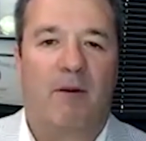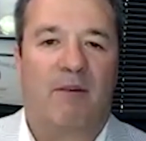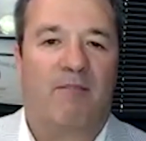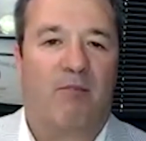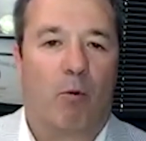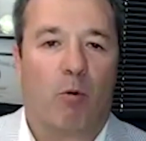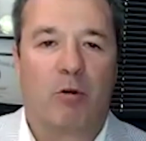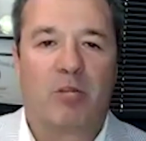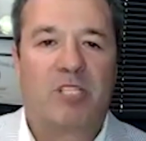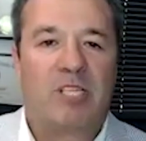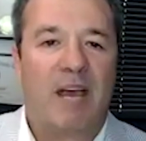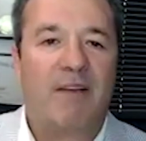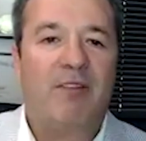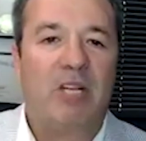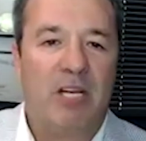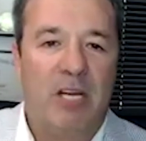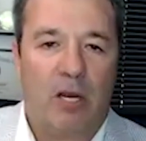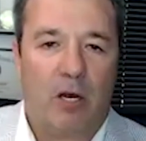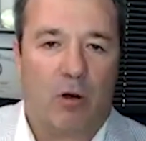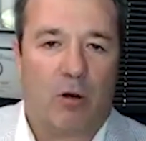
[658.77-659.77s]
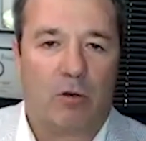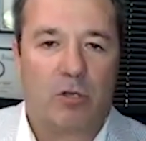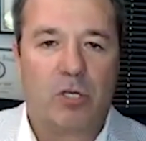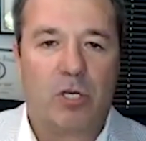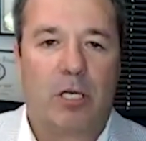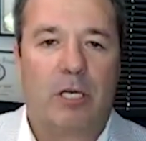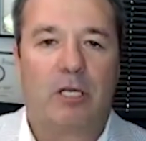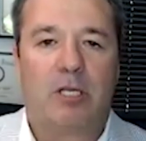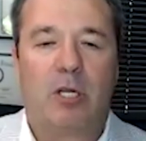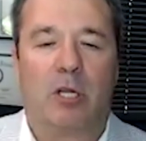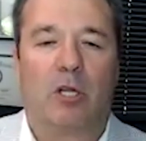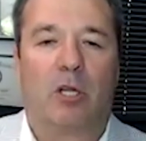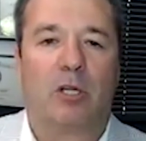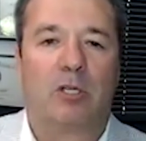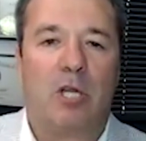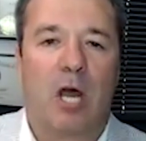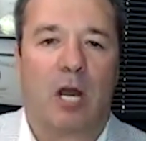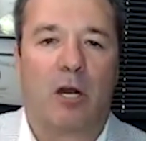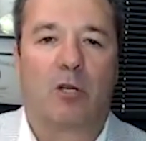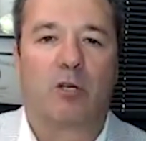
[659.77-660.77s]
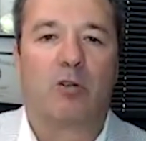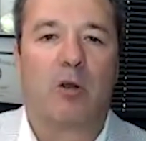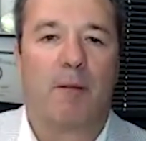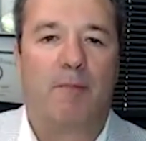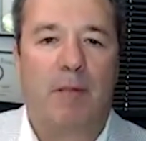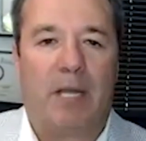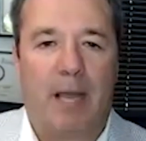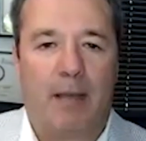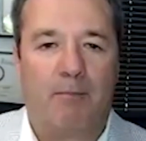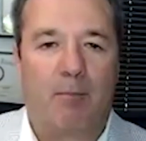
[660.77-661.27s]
for 7 years until Donald Trump became